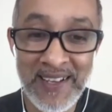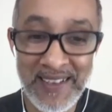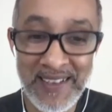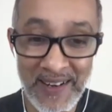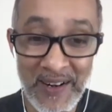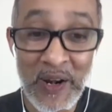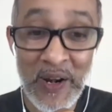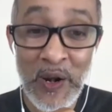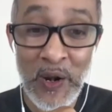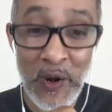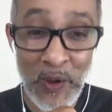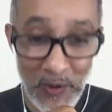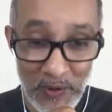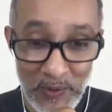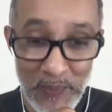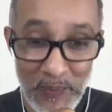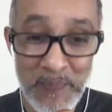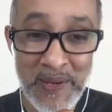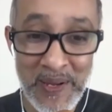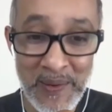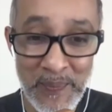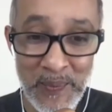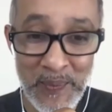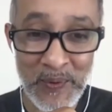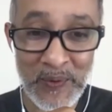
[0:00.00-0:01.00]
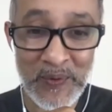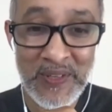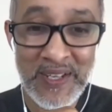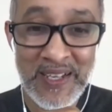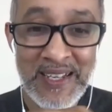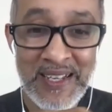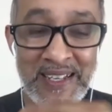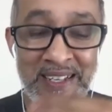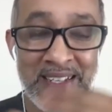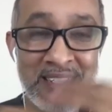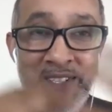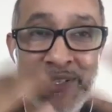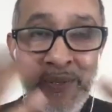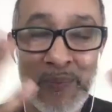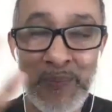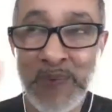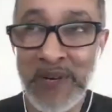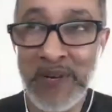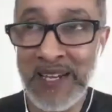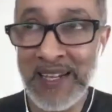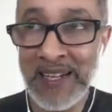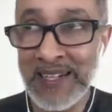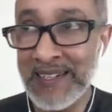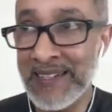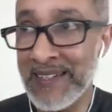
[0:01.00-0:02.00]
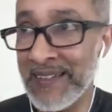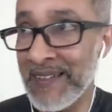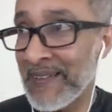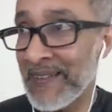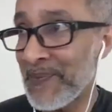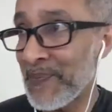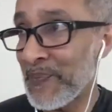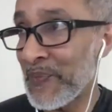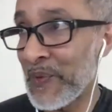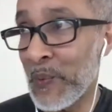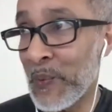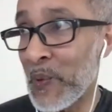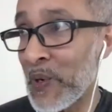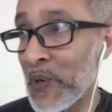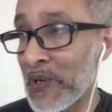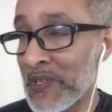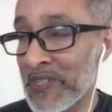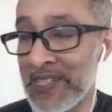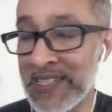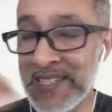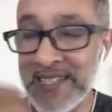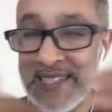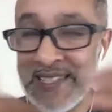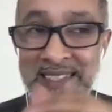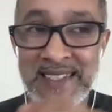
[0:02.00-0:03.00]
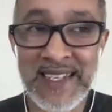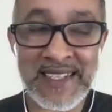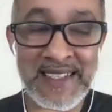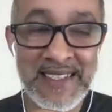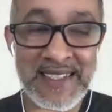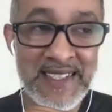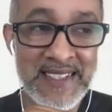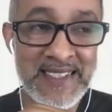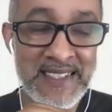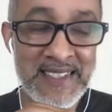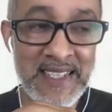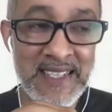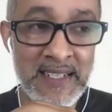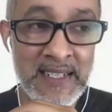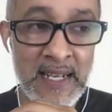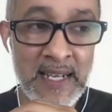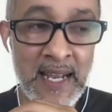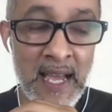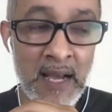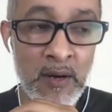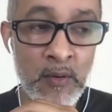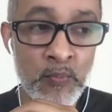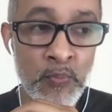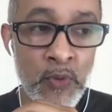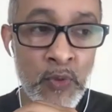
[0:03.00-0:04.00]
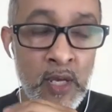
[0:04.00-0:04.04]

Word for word: a lot of people to bring the world to the state it's in now